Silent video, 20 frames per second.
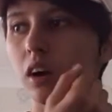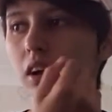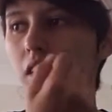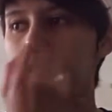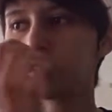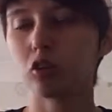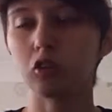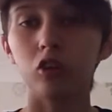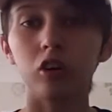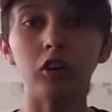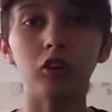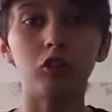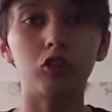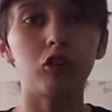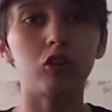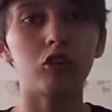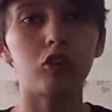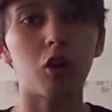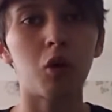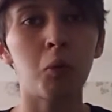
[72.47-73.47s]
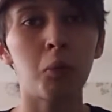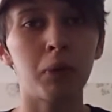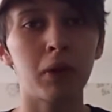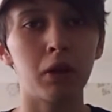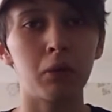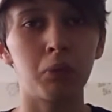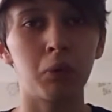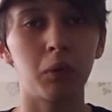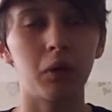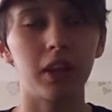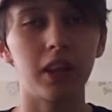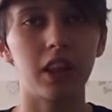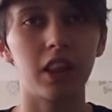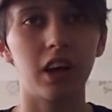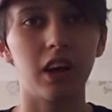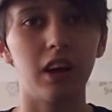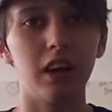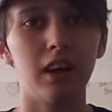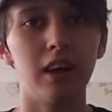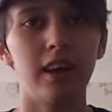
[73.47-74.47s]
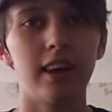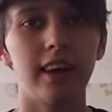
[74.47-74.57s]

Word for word: it's not just old people either.